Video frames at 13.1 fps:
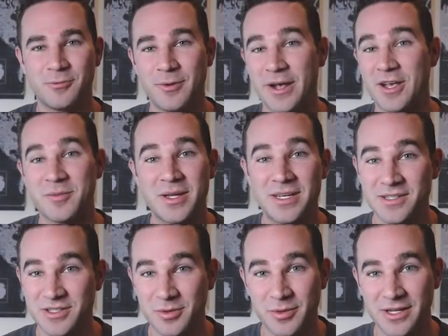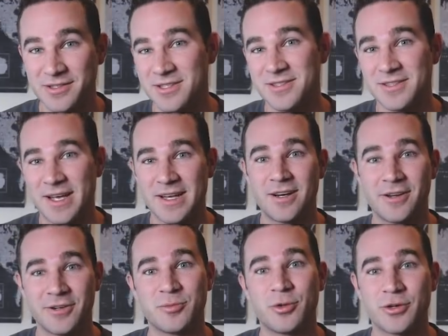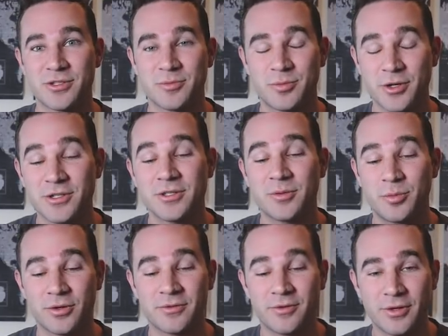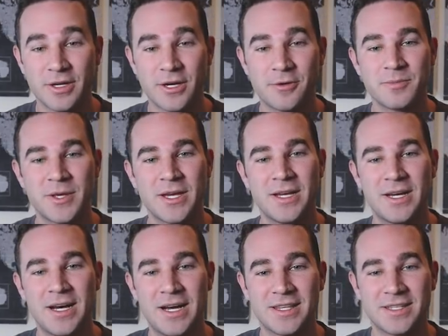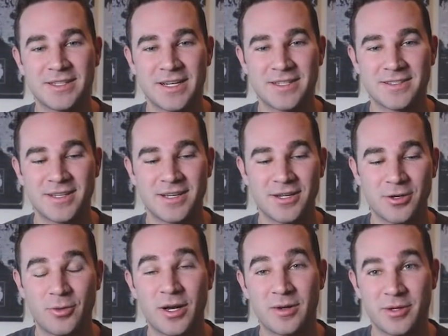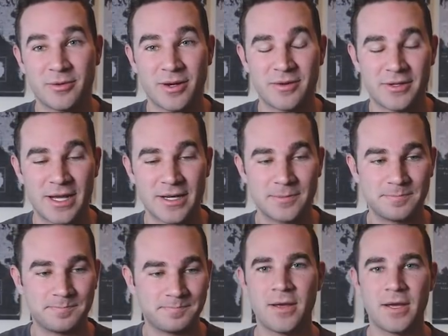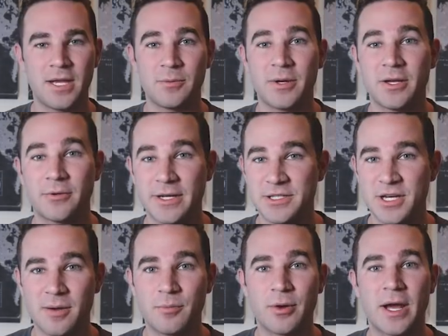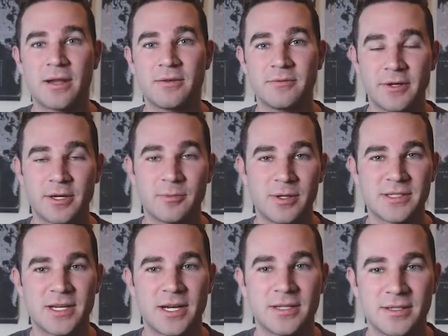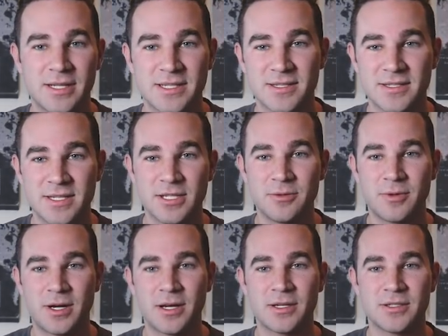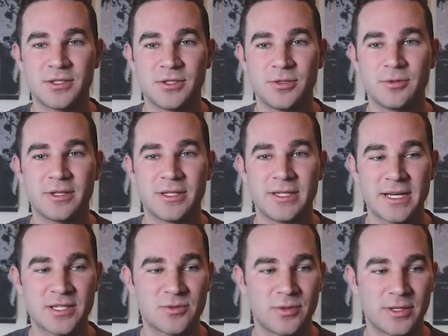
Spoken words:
recommending someone else's site on your personal portfolio. I think that's quite a big red flag. Anyway, great job, Brad. Very well done. Let's continue on to the next